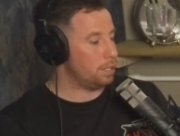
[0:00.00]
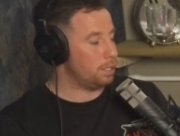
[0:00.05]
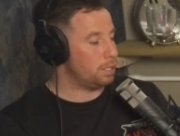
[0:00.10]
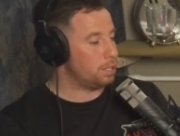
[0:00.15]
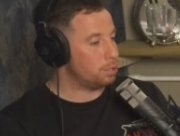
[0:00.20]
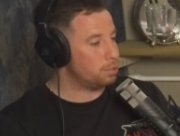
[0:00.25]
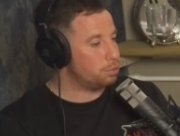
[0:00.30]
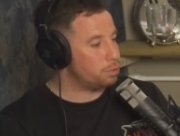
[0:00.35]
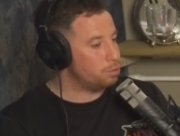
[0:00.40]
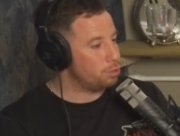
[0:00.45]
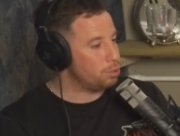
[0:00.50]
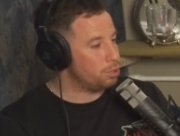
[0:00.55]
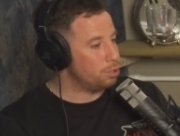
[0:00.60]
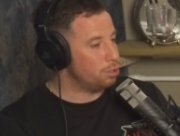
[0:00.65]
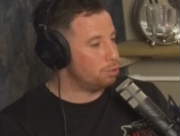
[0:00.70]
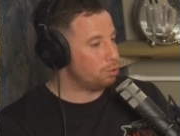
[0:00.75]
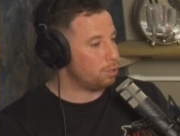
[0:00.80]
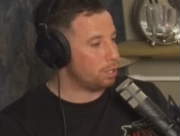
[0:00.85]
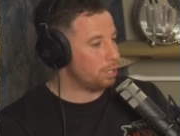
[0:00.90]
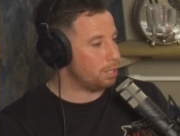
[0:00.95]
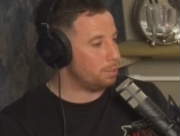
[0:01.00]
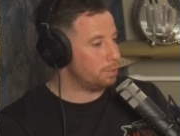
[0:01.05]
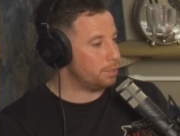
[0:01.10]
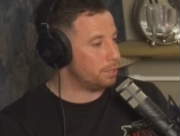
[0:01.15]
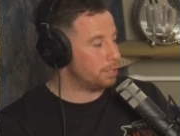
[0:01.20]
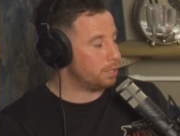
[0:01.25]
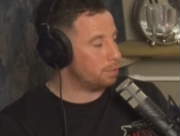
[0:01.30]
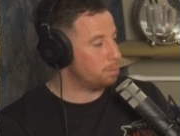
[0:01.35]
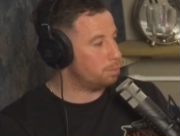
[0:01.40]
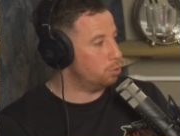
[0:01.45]
it, it's a funny old game
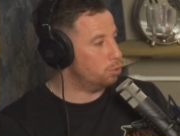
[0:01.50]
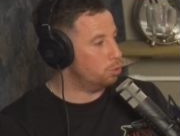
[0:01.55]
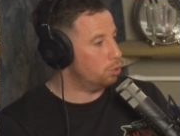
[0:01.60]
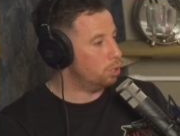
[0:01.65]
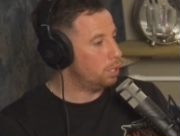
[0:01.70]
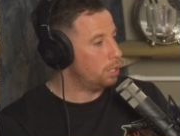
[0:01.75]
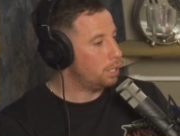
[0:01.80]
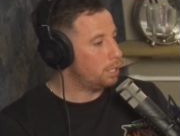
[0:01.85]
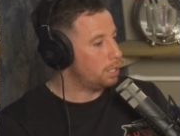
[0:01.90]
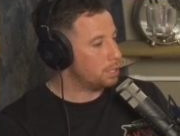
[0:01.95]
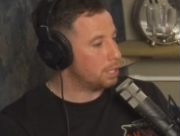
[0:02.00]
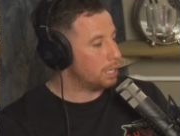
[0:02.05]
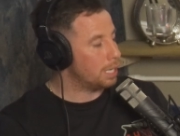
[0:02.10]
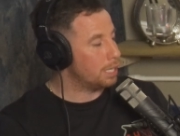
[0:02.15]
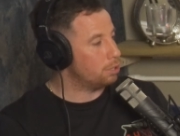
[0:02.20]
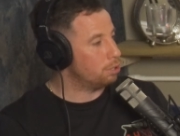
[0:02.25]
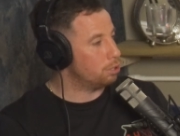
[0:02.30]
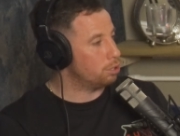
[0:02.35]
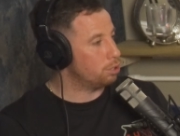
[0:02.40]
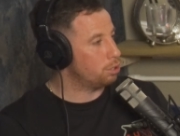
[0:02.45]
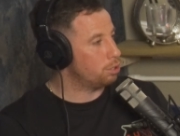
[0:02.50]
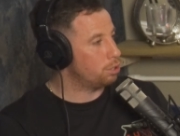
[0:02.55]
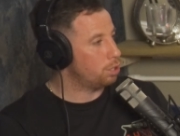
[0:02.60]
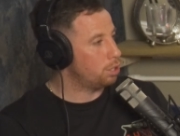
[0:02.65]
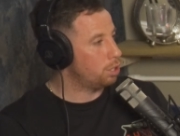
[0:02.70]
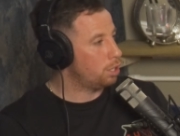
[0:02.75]
and that, but it's ironic,